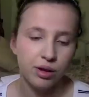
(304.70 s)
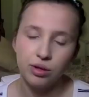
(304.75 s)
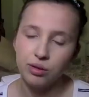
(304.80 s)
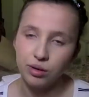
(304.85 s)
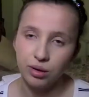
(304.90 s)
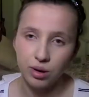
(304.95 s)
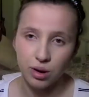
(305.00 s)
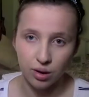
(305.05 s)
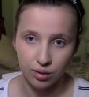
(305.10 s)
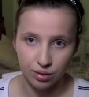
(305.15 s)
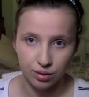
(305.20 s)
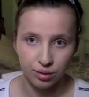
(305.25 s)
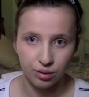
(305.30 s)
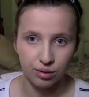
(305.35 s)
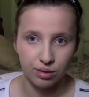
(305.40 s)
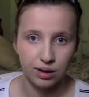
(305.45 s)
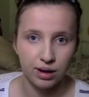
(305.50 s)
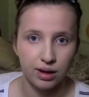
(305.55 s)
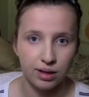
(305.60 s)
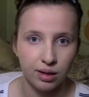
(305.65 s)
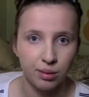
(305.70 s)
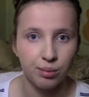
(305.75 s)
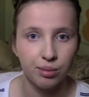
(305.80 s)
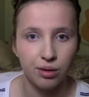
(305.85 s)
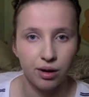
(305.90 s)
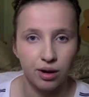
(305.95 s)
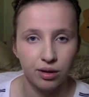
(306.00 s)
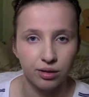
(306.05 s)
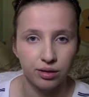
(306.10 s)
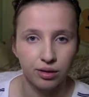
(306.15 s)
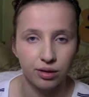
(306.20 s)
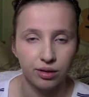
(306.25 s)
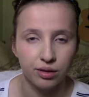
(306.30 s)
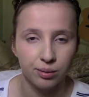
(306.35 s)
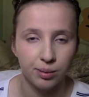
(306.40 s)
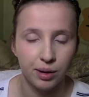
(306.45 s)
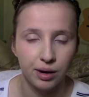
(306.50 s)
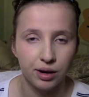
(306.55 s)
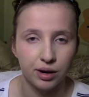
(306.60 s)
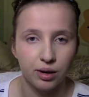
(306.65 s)
you can also use it as a bronzer
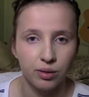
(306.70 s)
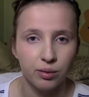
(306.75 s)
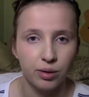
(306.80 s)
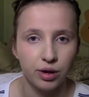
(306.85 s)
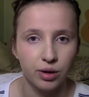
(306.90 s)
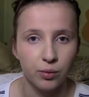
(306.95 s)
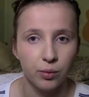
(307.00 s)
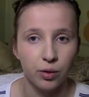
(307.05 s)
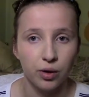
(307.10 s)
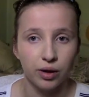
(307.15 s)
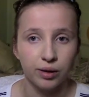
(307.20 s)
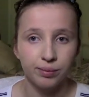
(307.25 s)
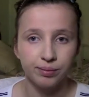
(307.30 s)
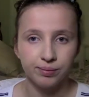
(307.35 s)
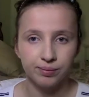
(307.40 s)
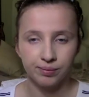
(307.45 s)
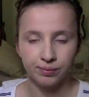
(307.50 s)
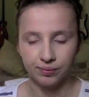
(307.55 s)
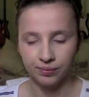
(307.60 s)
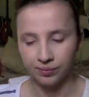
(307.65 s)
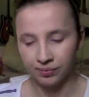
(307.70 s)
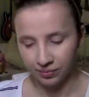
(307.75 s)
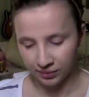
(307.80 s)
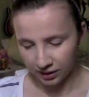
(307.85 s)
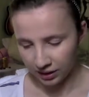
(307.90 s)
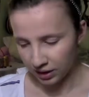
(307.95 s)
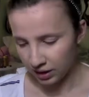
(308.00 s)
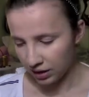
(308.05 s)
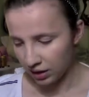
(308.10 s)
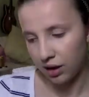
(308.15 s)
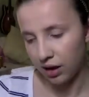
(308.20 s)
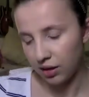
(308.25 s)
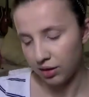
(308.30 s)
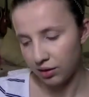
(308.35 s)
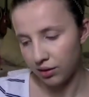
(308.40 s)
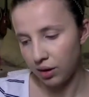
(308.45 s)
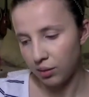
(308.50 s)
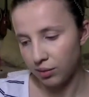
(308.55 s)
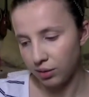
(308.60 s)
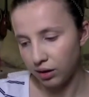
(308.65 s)
depending on what you want.
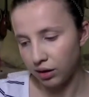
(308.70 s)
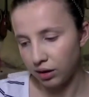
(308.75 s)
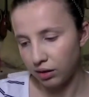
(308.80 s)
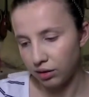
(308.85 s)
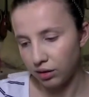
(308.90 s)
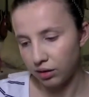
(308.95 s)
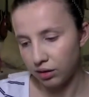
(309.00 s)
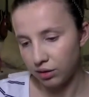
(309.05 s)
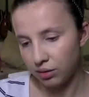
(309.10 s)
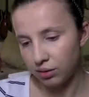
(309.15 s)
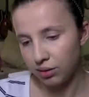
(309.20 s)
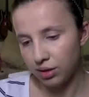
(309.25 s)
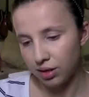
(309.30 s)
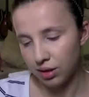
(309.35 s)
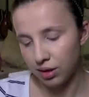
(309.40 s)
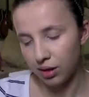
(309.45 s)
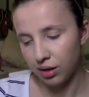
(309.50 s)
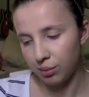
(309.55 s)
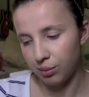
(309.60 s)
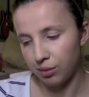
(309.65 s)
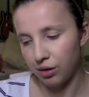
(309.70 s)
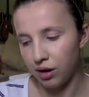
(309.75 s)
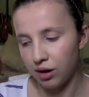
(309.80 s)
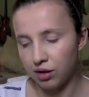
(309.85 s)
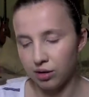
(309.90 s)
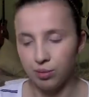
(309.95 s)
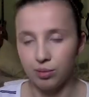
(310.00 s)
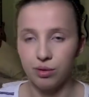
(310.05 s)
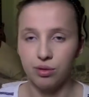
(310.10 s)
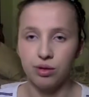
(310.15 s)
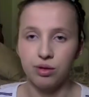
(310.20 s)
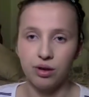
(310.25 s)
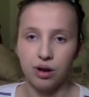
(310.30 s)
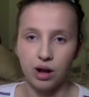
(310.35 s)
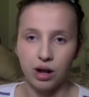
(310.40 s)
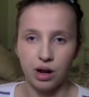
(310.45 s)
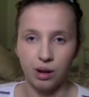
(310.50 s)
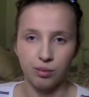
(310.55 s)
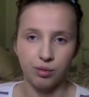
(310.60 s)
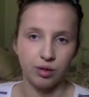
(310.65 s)
So I'm going to use the bronze booster
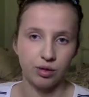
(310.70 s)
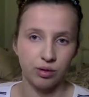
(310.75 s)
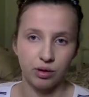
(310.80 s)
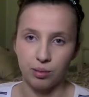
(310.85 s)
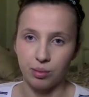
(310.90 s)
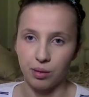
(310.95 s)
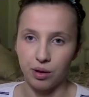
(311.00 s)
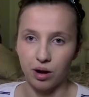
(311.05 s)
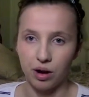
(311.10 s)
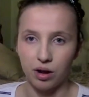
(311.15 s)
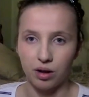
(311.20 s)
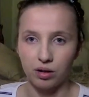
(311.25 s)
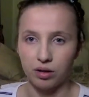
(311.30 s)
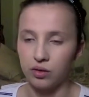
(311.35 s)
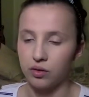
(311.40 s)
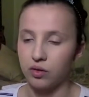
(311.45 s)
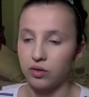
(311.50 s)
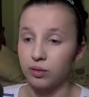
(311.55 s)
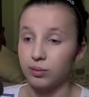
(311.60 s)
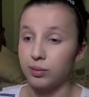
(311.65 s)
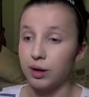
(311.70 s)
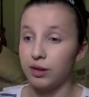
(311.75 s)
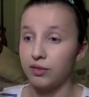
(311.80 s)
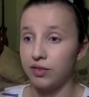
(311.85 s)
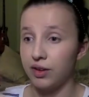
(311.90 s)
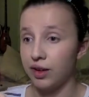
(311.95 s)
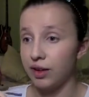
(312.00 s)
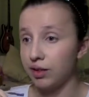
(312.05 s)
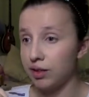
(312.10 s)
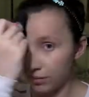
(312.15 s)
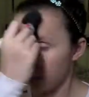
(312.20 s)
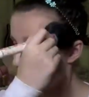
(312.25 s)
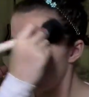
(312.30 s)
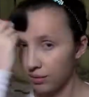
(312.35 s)
and I'm just going to put it all over my face.